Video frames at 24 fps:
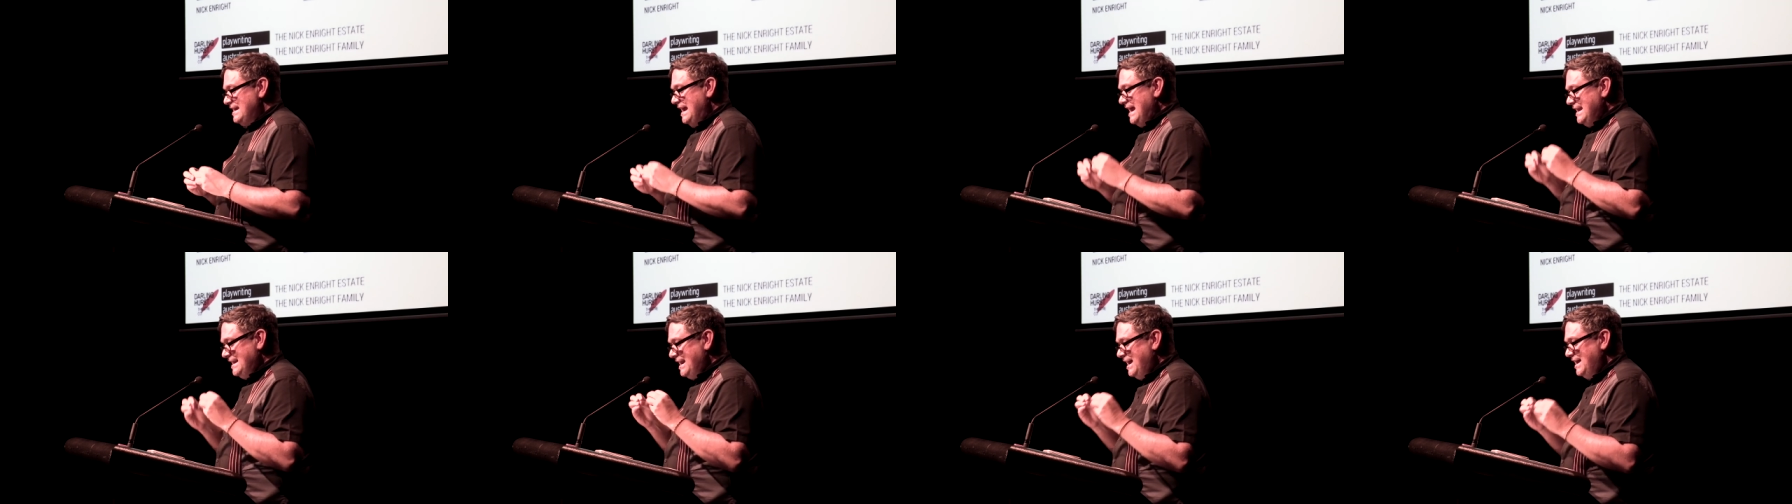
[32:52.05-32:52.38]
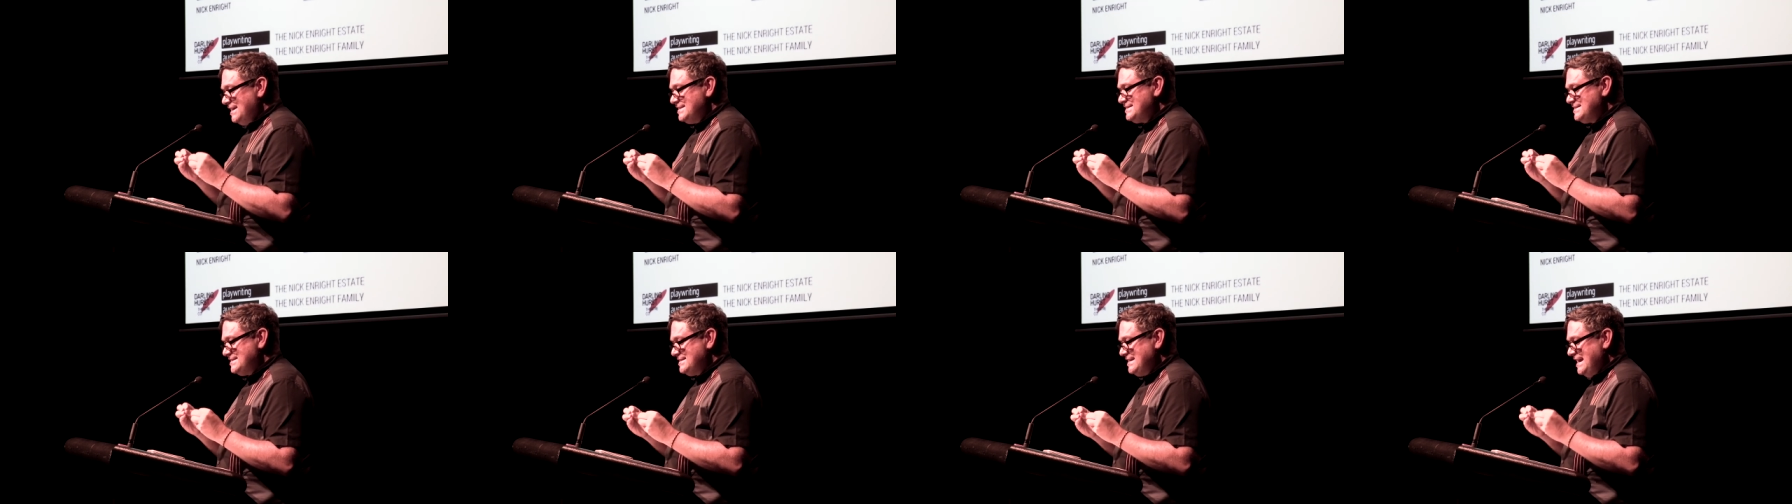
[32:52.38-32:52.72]
and
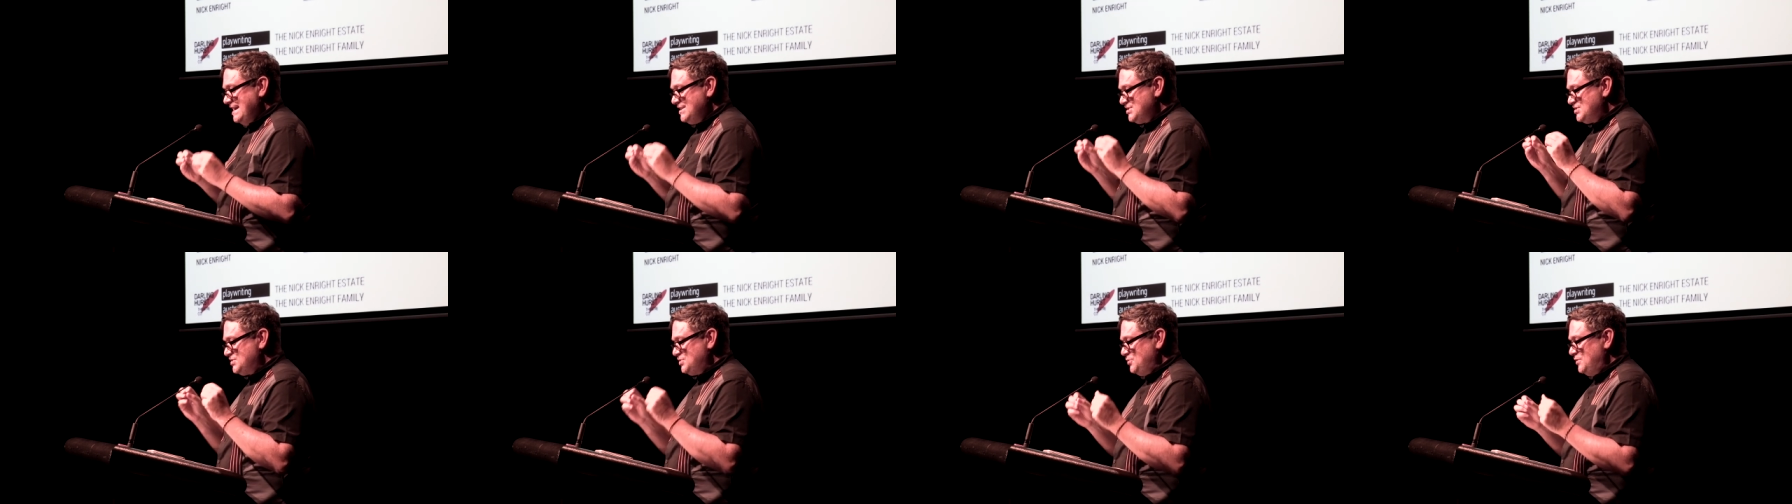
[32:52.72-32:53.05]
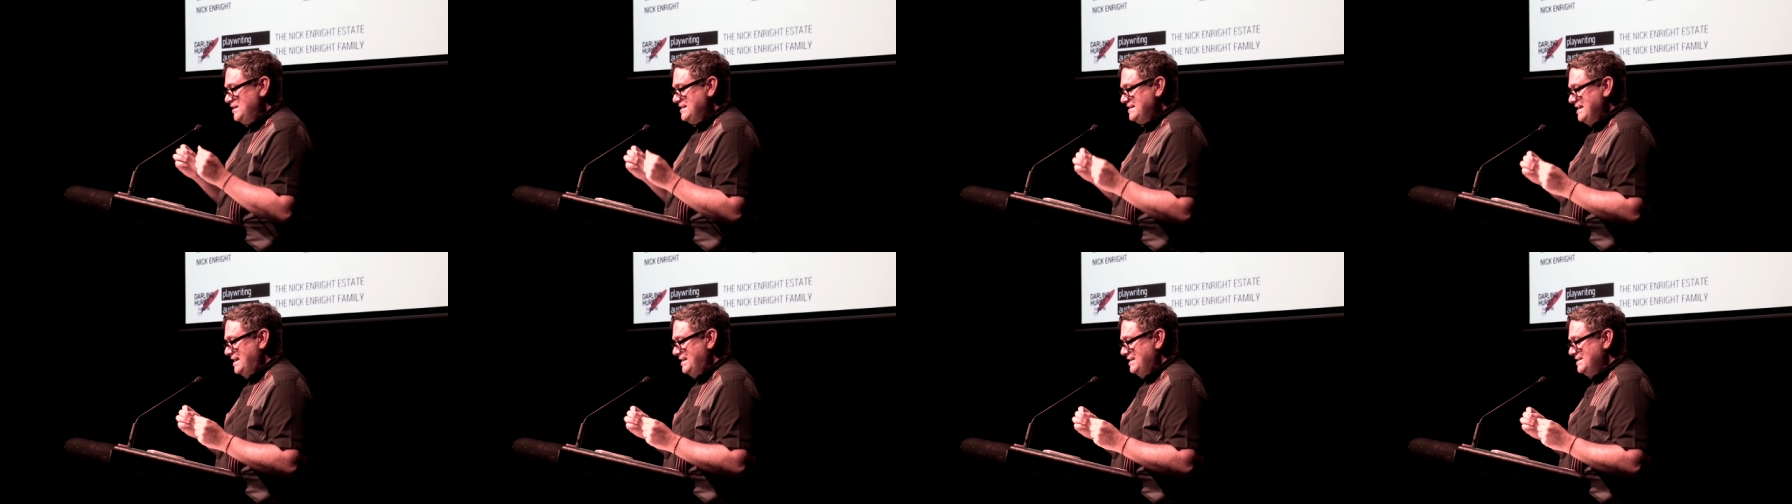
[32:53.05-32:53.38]
us as
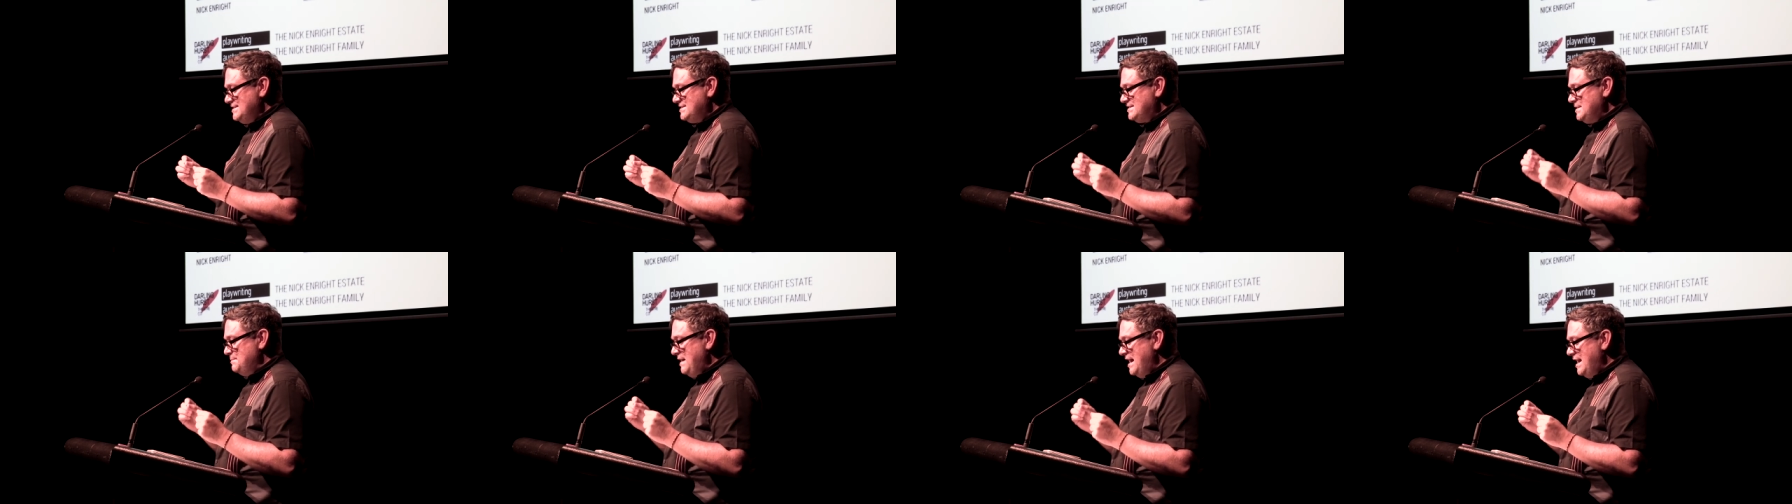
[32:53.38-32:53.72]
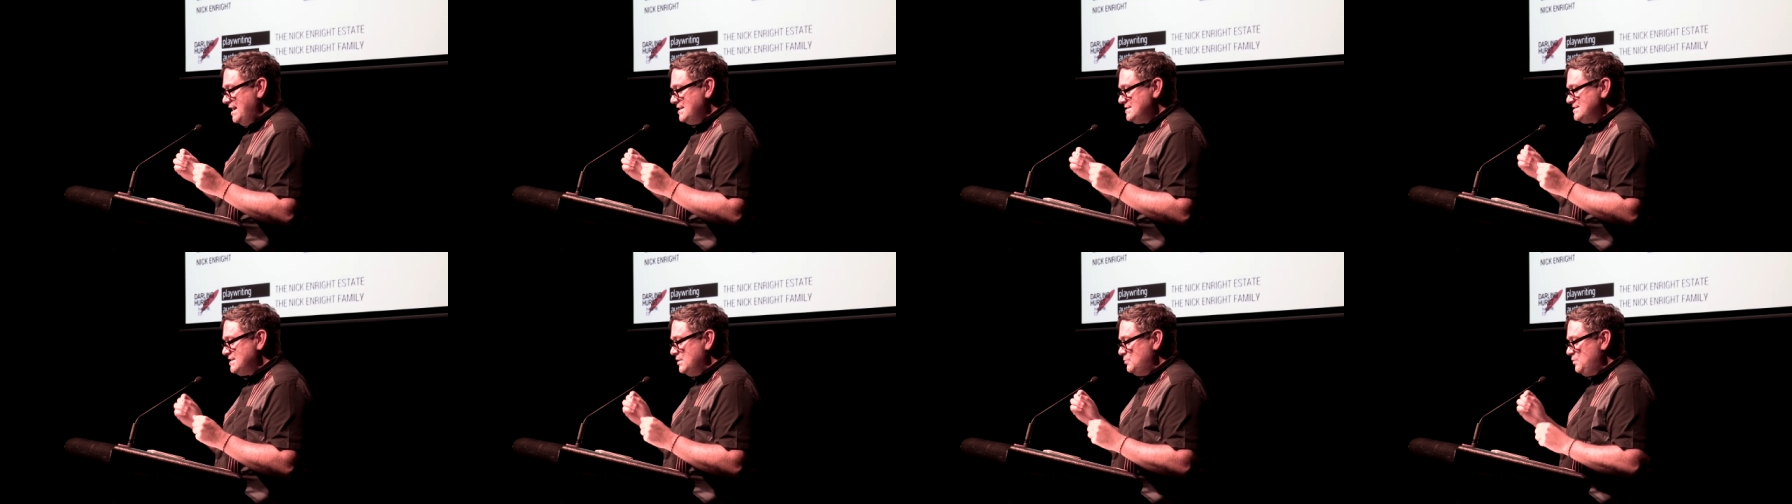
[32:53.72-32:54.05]
storytellers
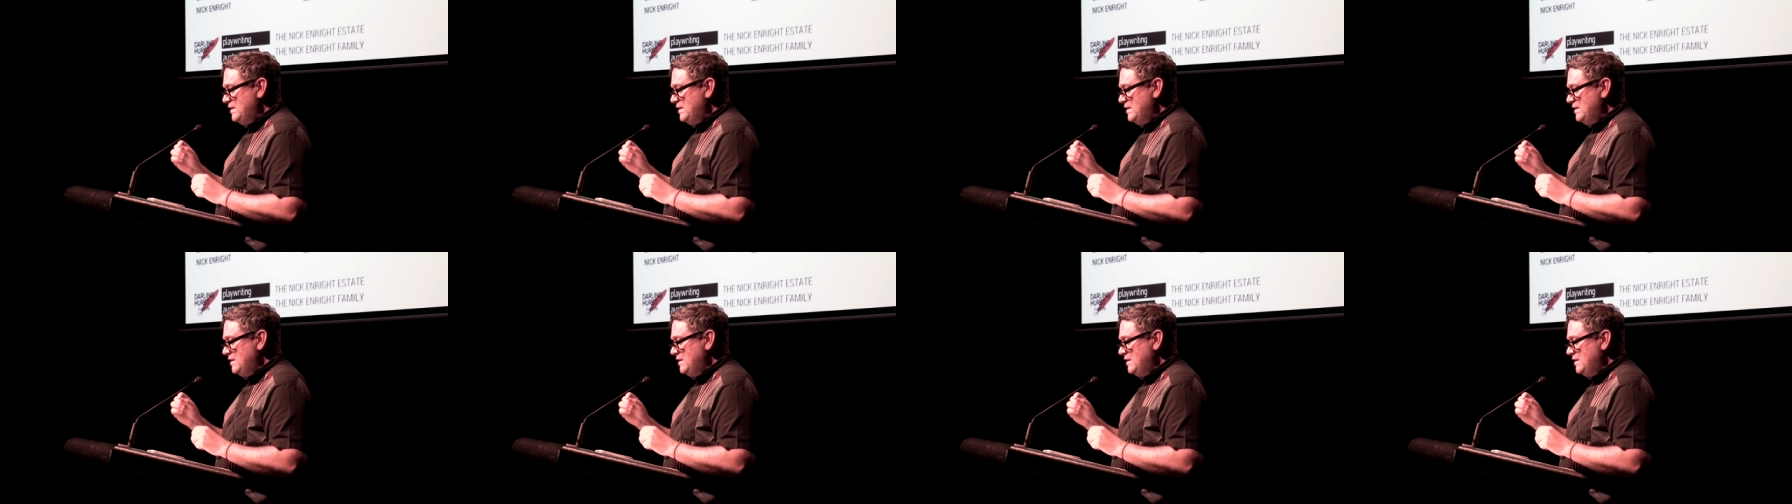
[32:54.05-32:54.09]
demands